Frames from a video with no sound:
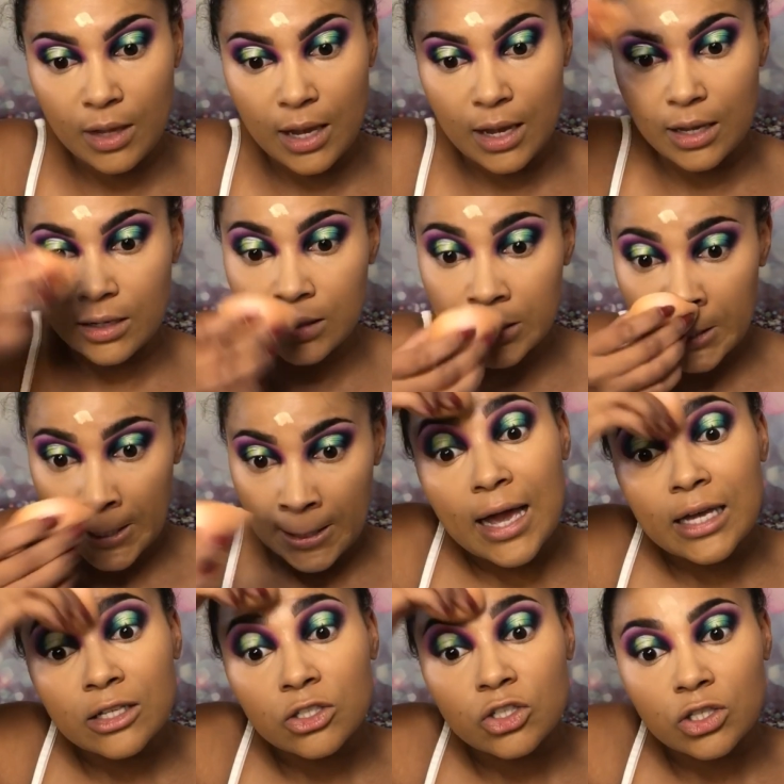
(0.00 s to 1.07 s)
And
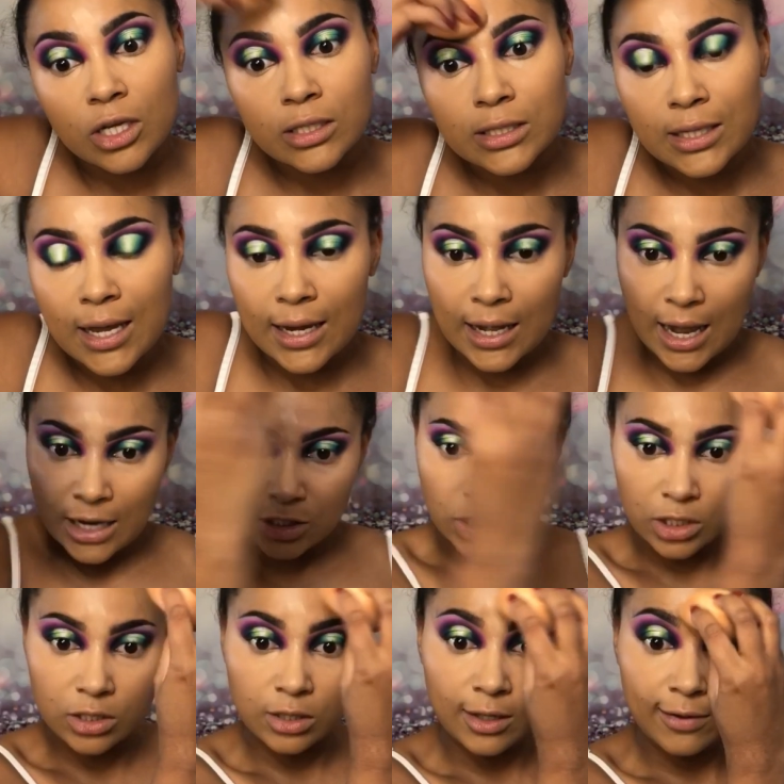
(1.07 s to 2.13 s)
it's just like, I
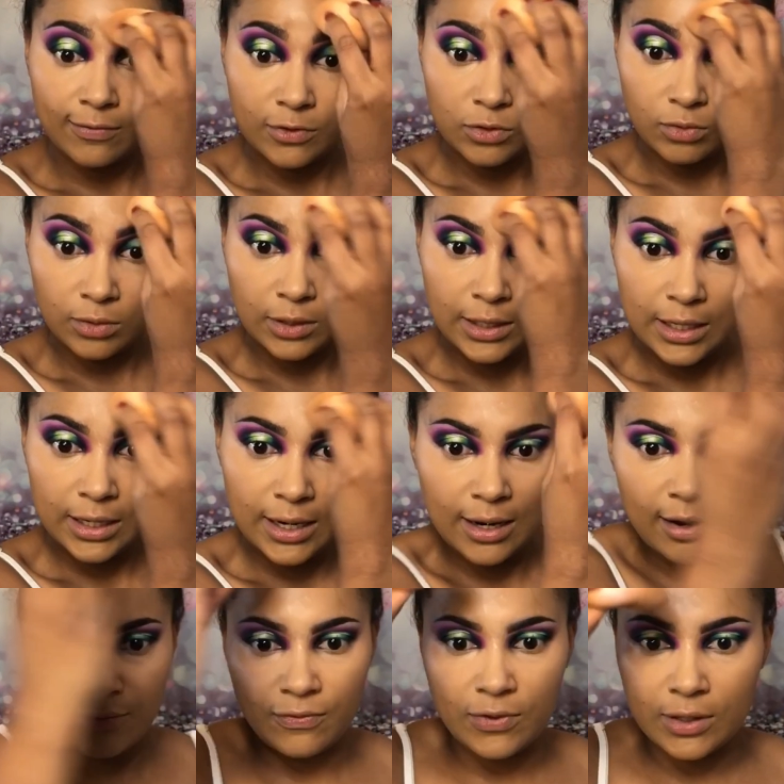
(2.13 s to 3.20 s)
just love doing it. And
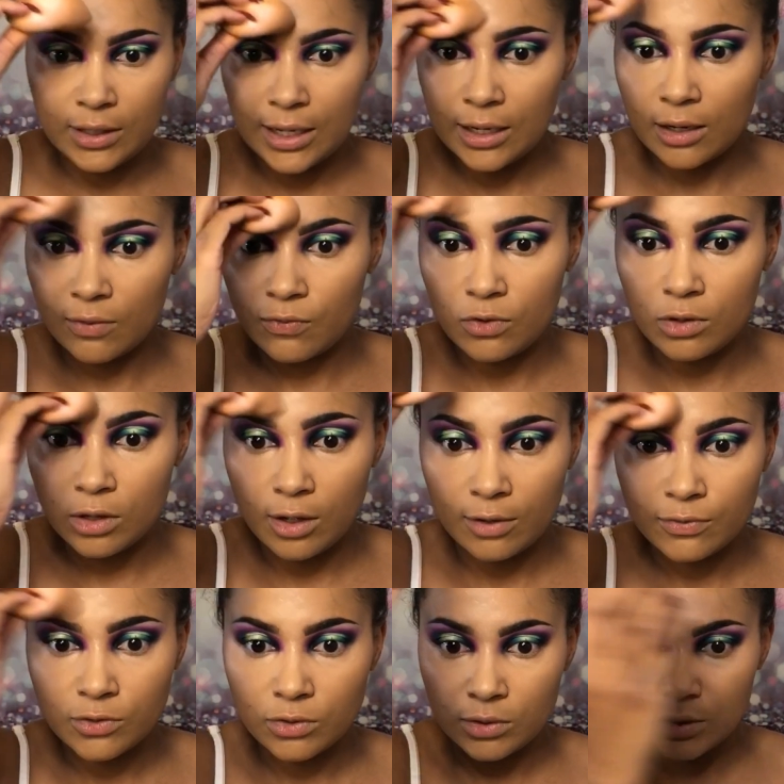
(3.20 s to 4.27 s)
I feel like if you
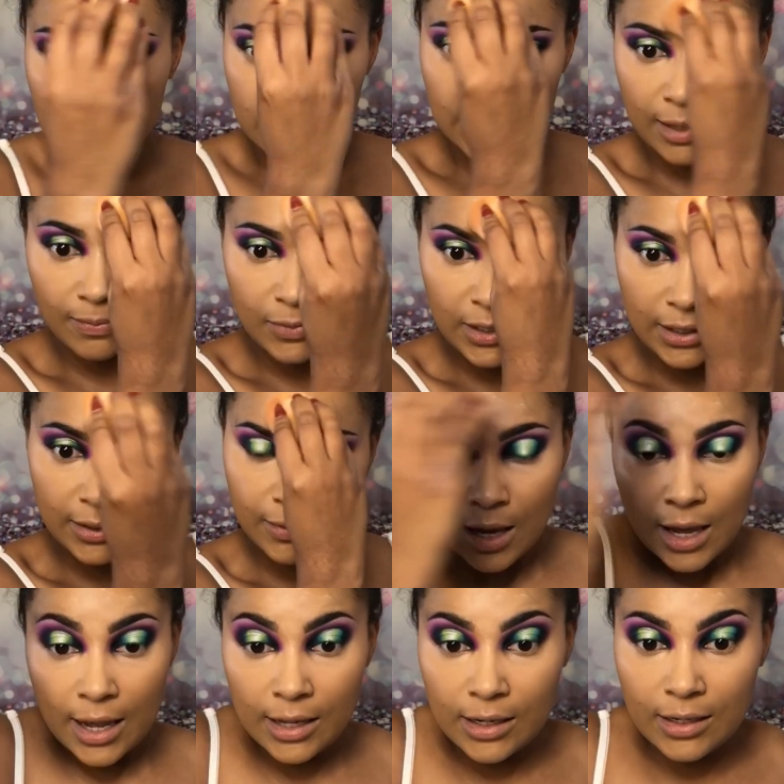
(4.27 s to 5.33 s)
love doing something
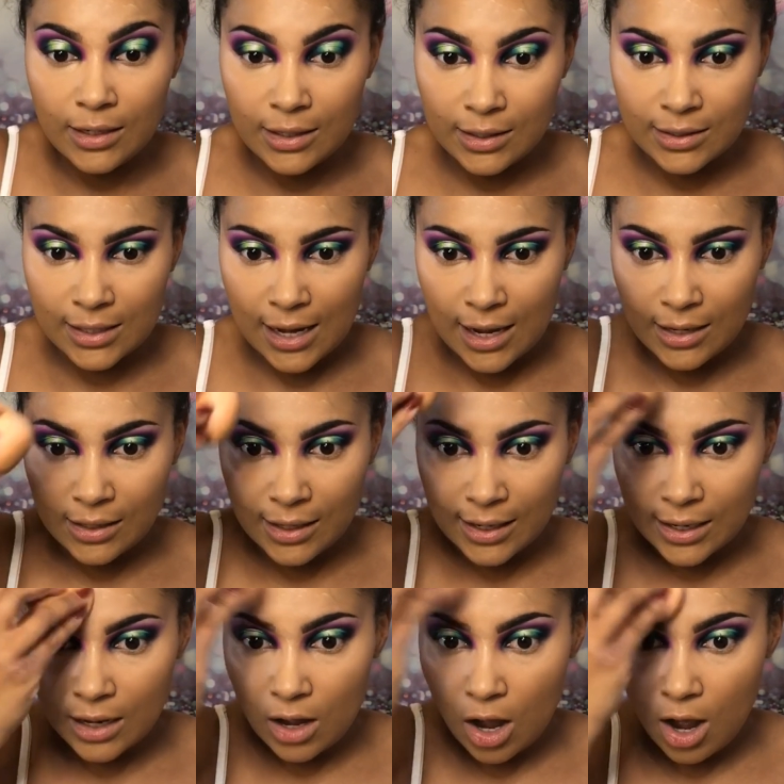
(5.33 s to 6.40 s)
and it is kind of like
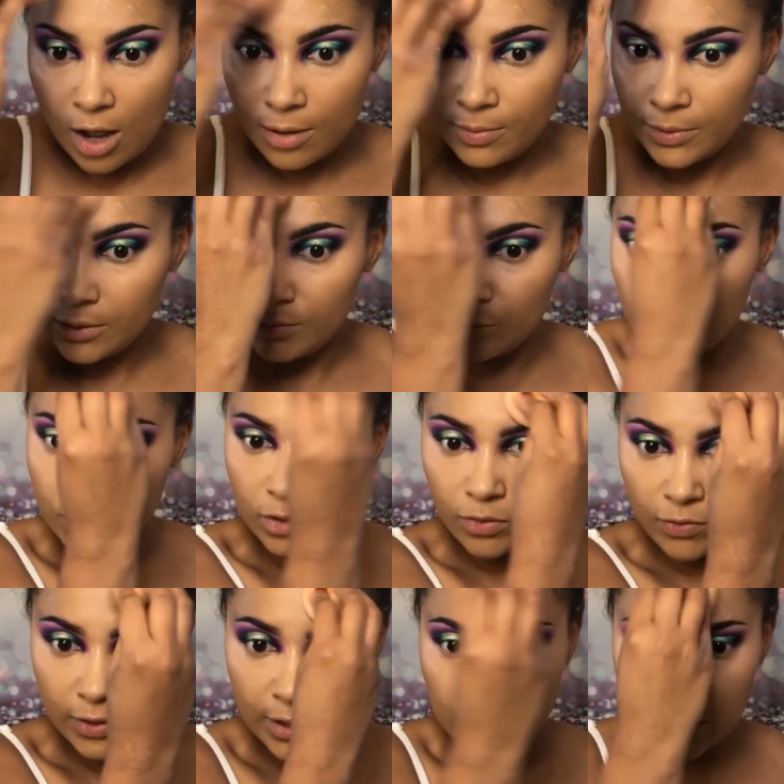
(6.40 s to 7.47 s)
a hobby, would you
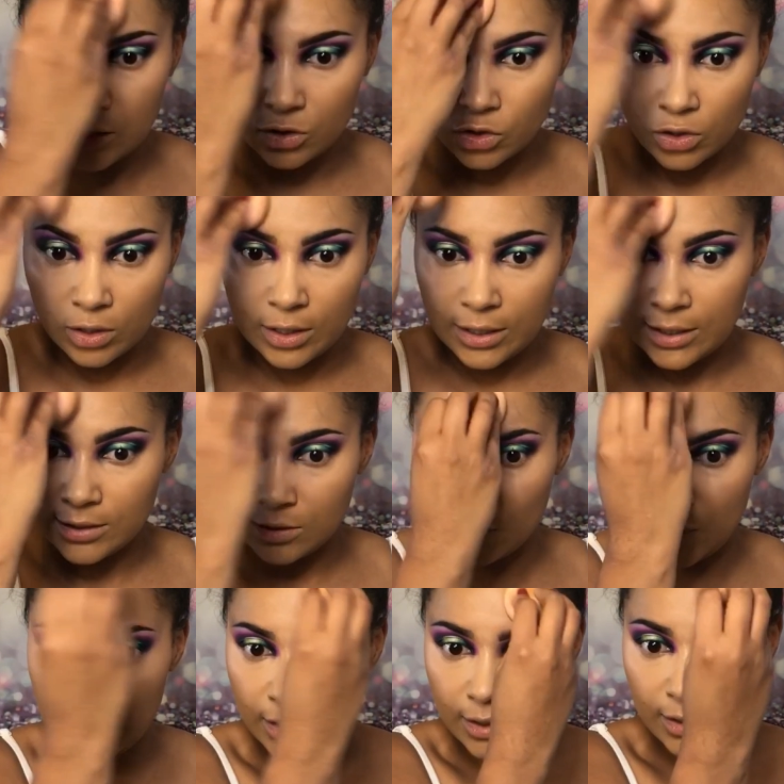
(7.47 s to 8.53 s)
really enjoy it as
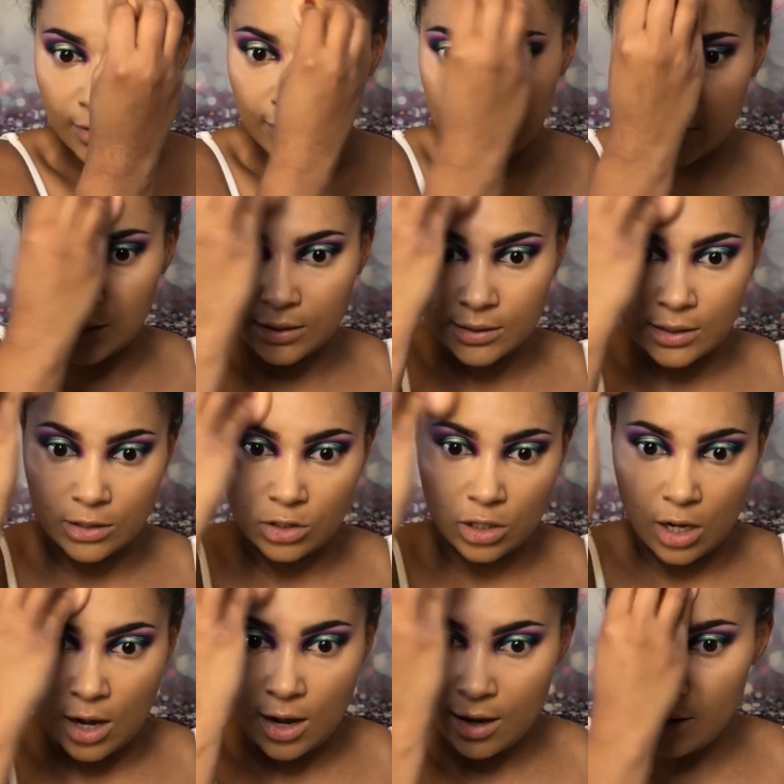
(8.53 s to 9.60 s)
well if it is a
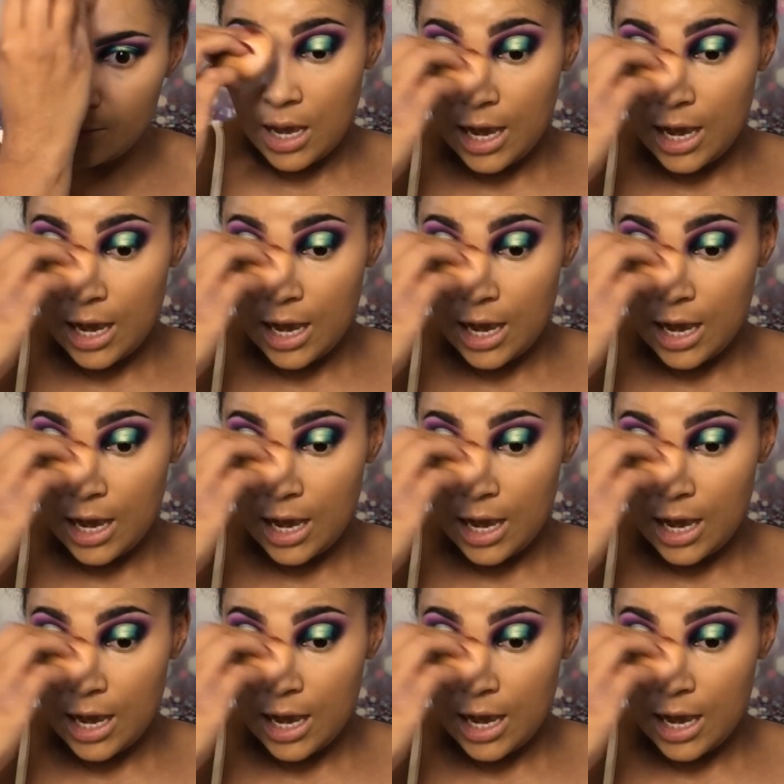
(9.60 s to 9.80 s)
job?